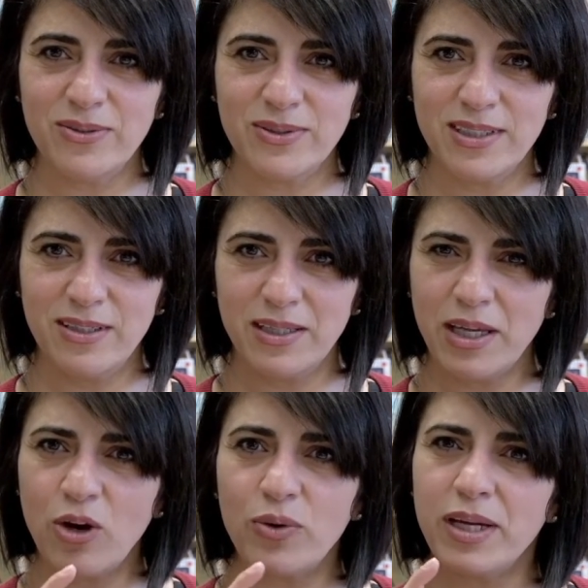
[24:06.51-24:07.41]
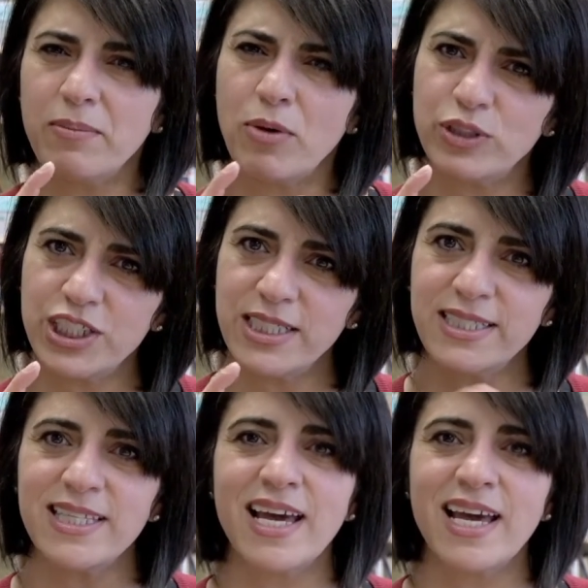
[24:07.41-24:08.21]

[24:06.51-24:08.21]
Those little oh emojis.